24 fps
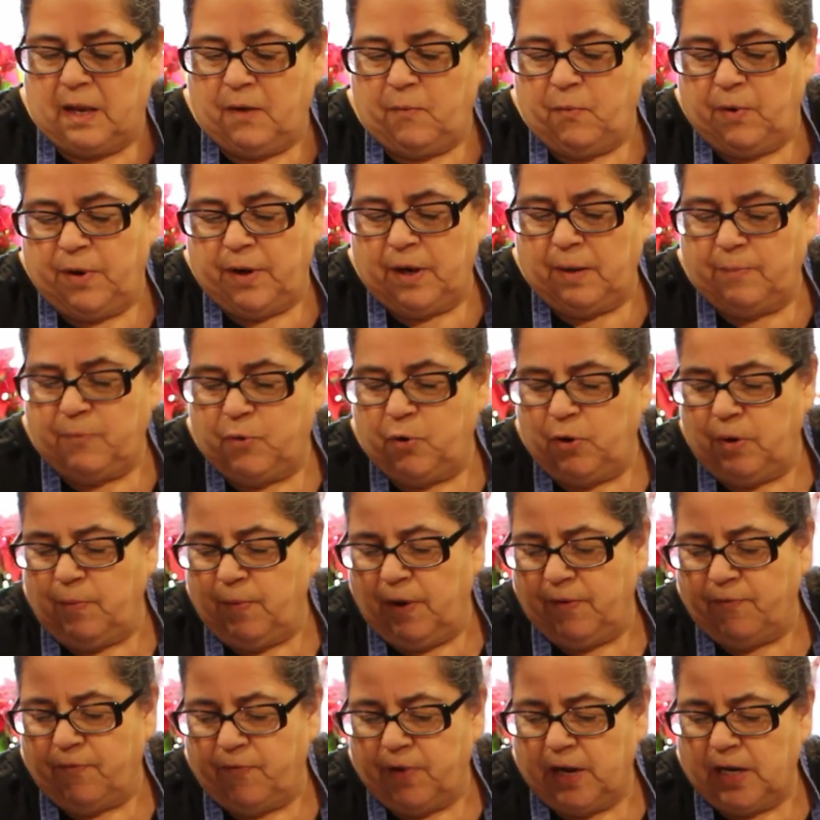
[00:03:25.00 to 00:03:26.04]
And when I'm doing
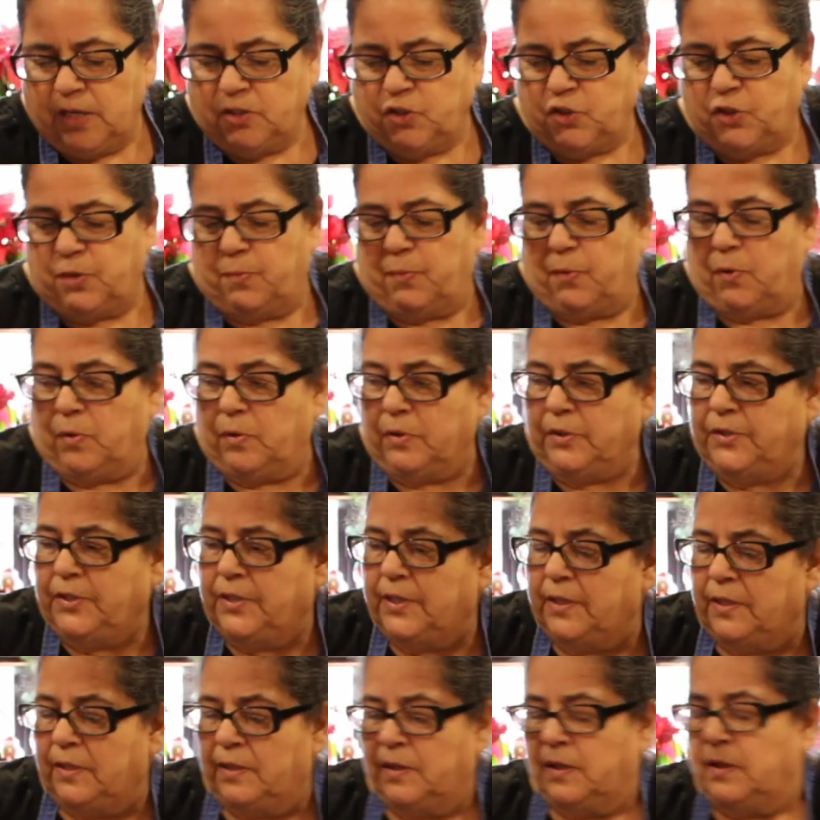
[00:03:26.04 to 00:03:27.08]
my
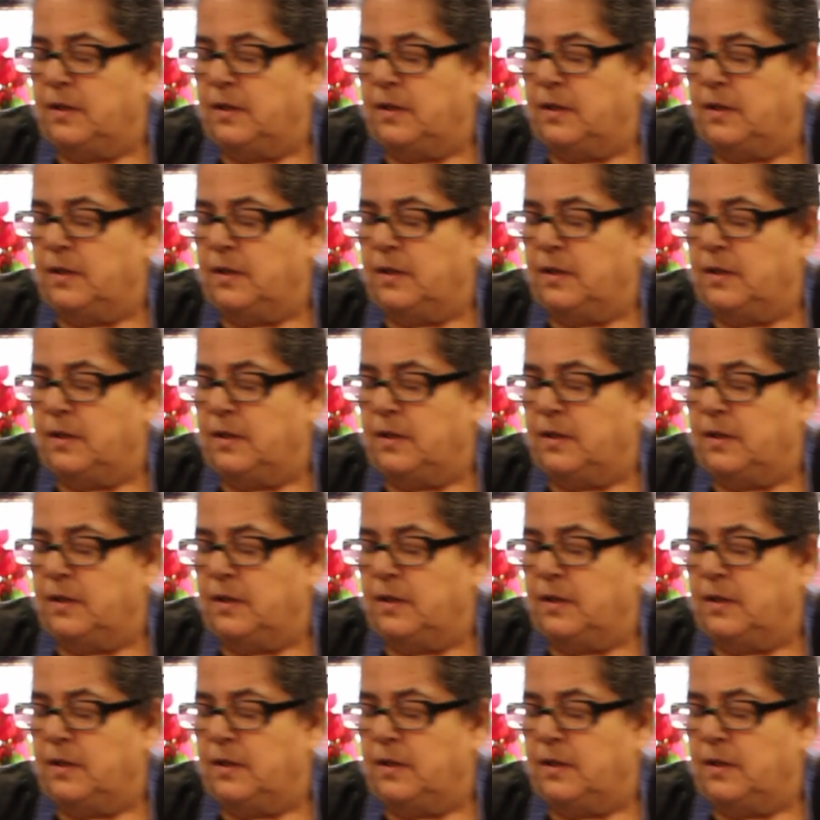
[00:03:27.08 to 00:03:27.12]
vegetables,